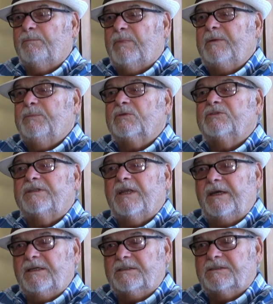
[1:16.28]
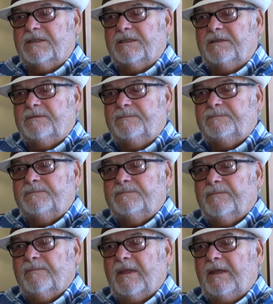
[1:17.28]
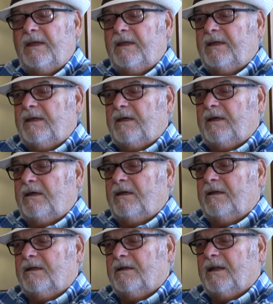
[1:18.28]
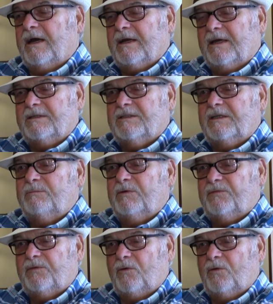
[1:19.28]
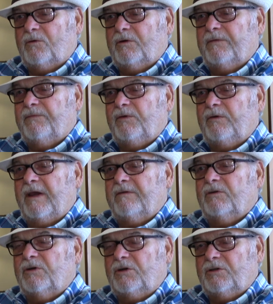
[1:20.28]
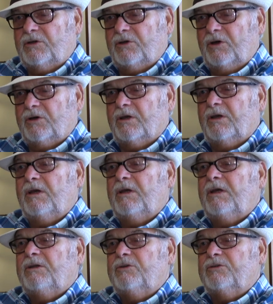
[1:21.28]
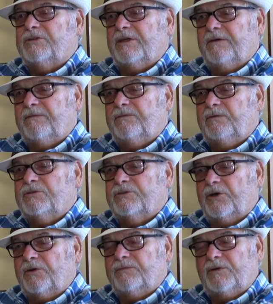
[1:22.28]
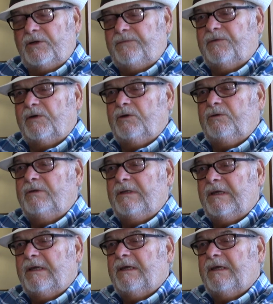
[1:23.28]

people's taste. And like I said before, if you have a good cook, you serve, serve good food,